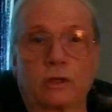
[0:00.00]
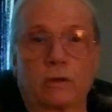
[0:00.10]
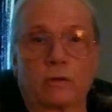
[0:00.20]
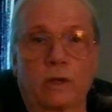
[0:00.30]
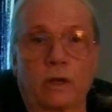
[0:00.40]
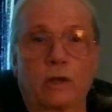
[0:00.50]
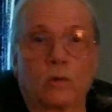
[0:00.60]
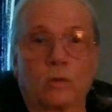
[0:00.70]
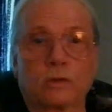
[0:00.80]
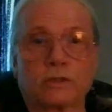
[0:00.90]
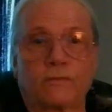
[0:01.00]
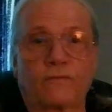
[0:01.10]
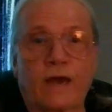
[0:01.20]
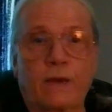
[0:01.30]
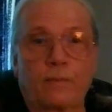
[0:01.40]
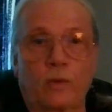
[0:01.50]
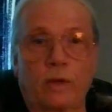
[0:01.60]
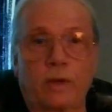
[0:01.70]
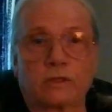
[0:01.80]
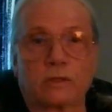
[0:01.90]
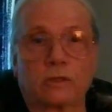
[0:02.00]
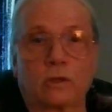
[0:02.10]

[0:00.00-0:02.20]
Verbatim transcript: or in other words, evaporation,